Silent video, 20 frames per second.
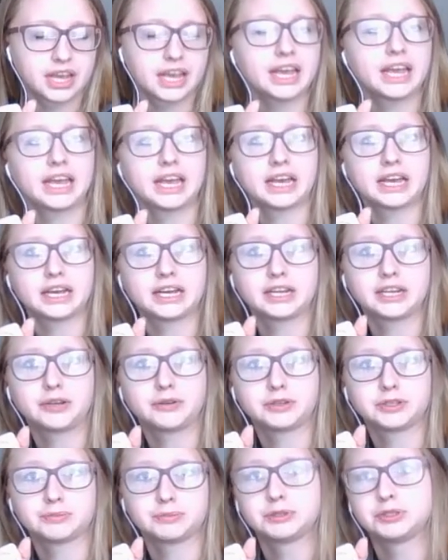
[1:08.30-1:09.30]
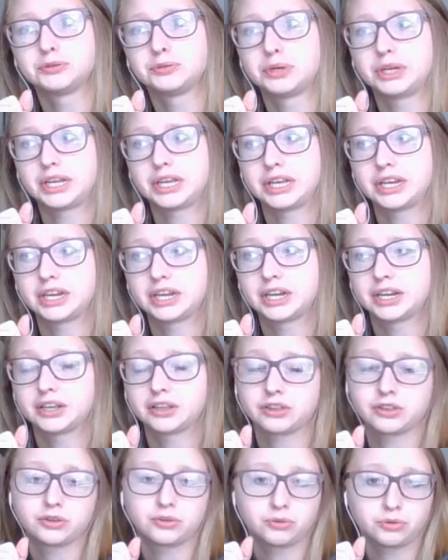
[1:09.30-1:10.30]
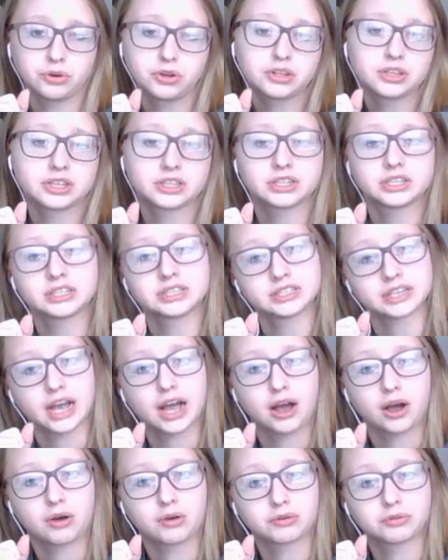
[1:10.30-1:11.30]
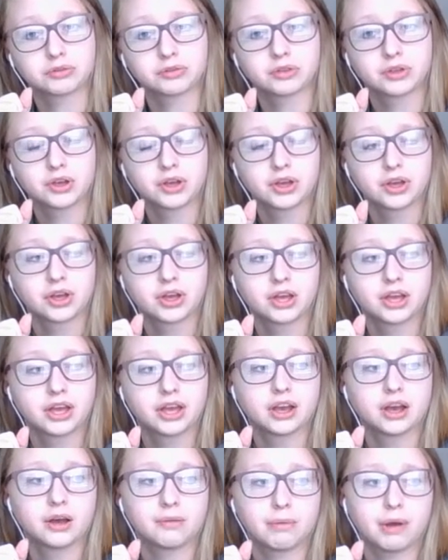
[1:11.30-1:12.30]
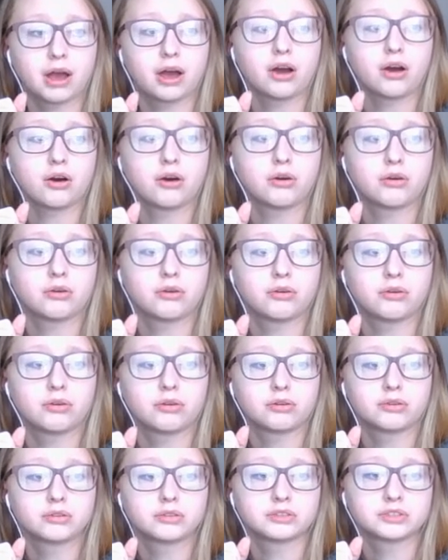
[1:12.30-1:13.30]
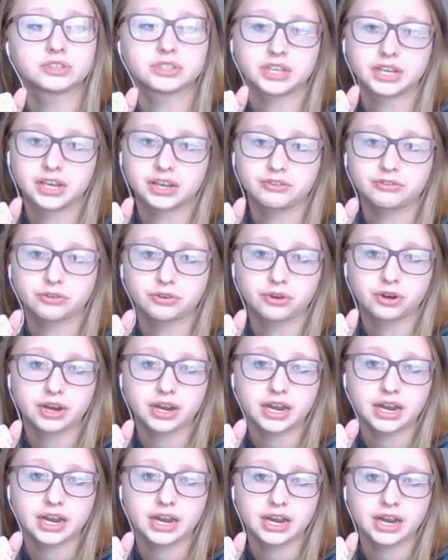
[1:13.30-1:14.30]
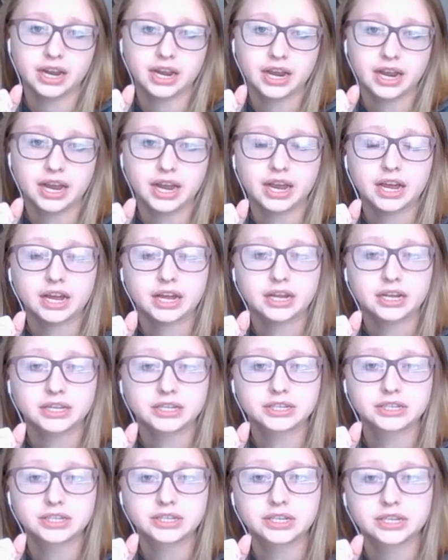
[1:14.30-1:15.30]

And it was between the North and the South about slavery, and